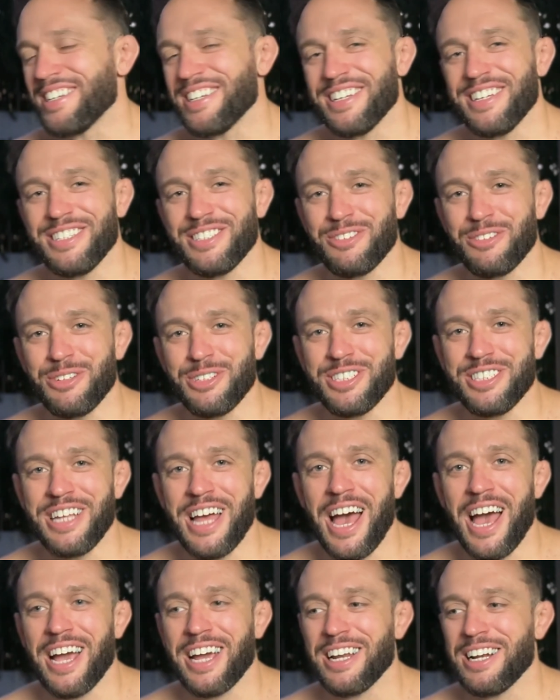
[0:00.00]
he's really
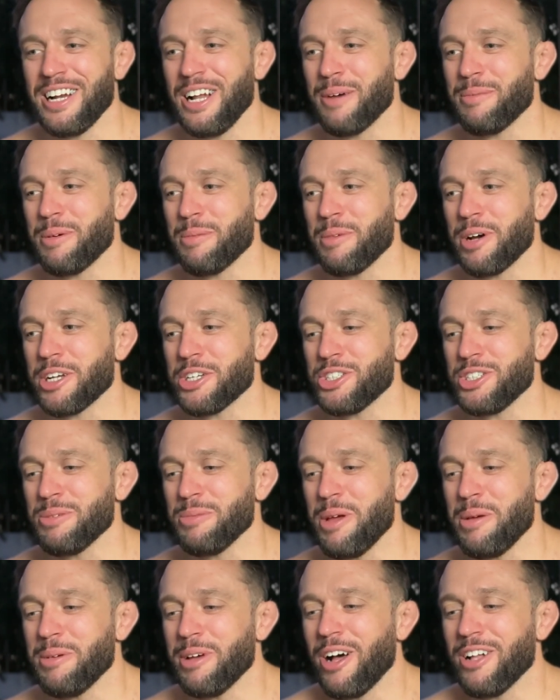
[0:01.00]
stacking it up. I'm like, shit,
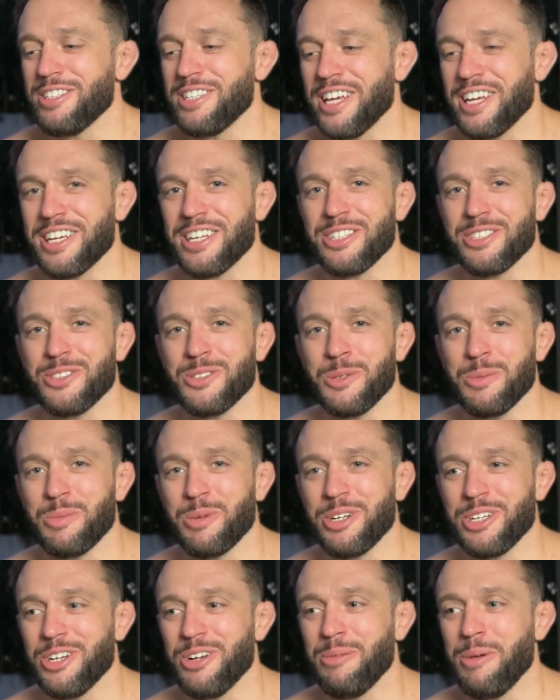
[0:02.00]
maybe I'll take his
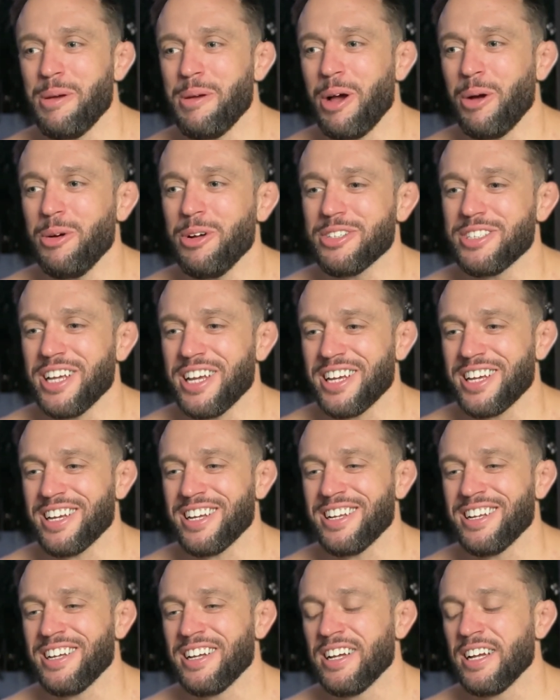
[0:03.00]
Supra, you know, maybe I will take it.